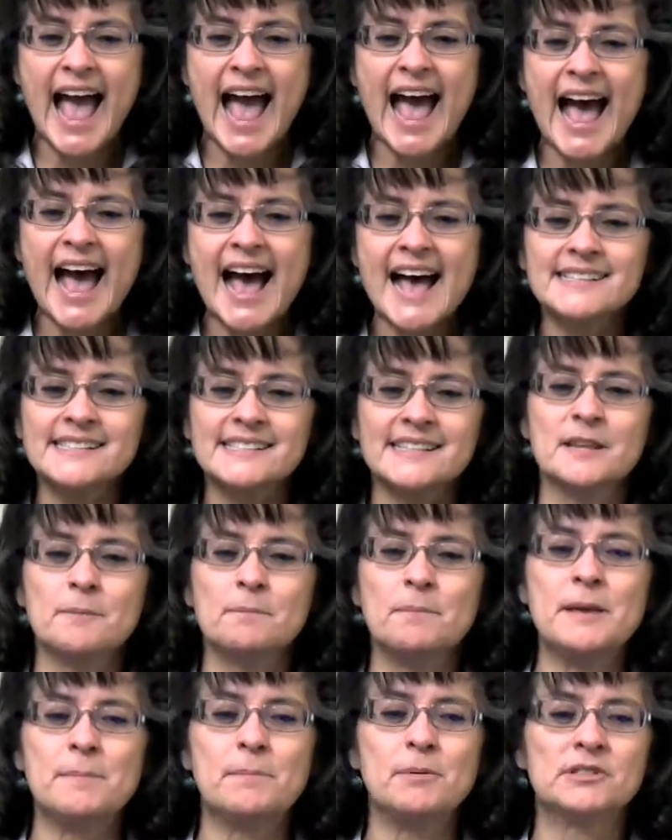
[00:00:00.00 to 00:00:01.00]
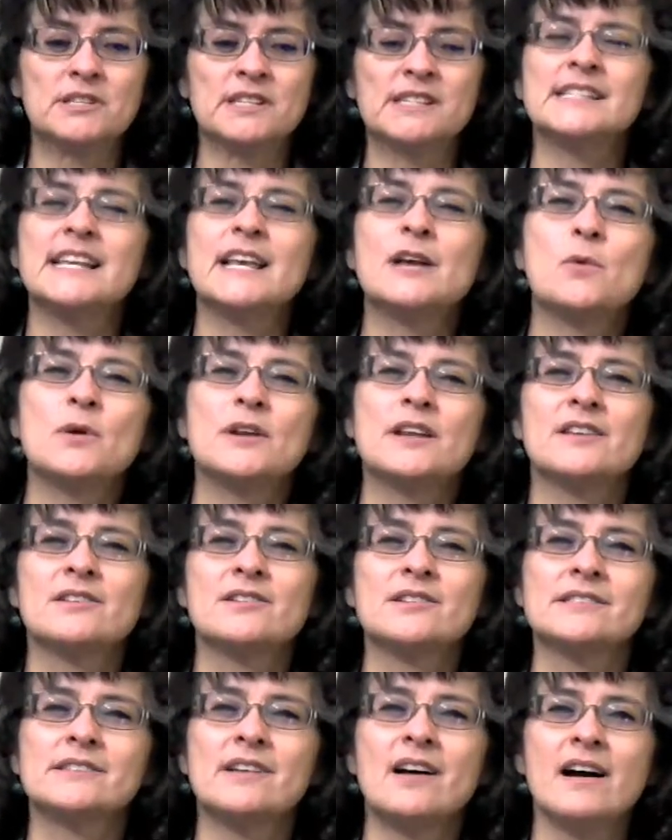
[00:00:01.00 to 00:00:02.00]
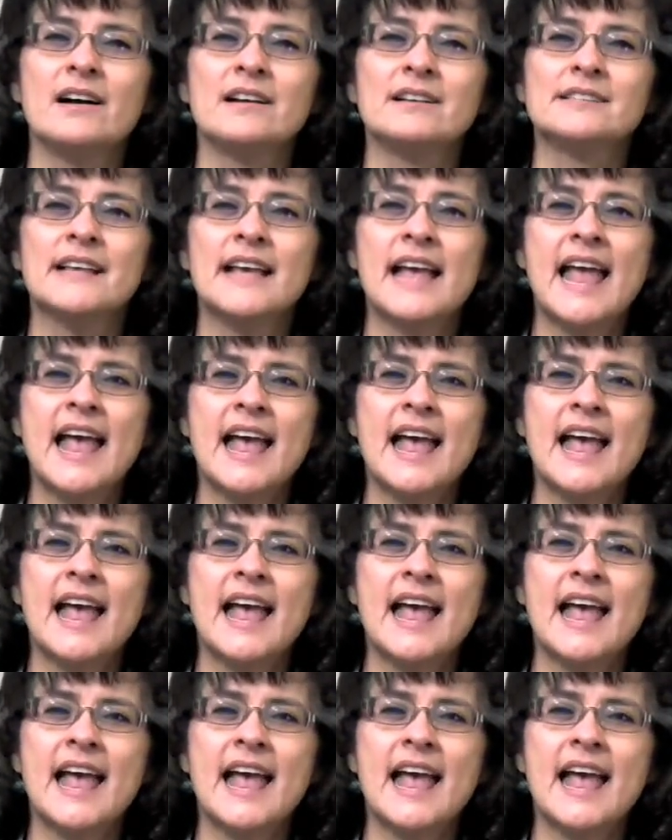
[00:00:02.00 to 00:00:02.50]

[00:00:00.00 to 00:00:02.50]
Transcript: asked the people to sing one of their songs.